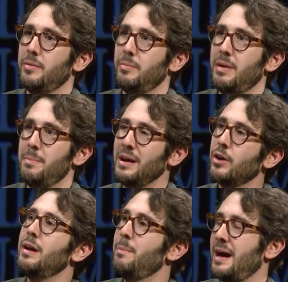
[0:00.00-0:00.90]
my
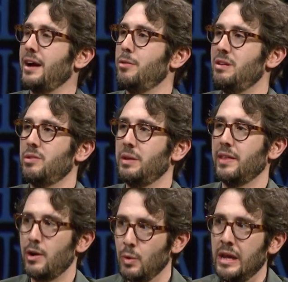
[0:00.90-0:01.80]
bigger impact could be something
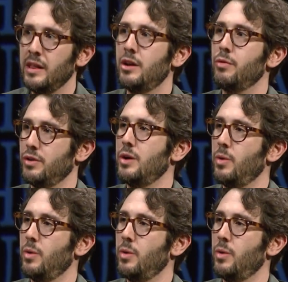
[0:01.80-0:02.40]
that I really know very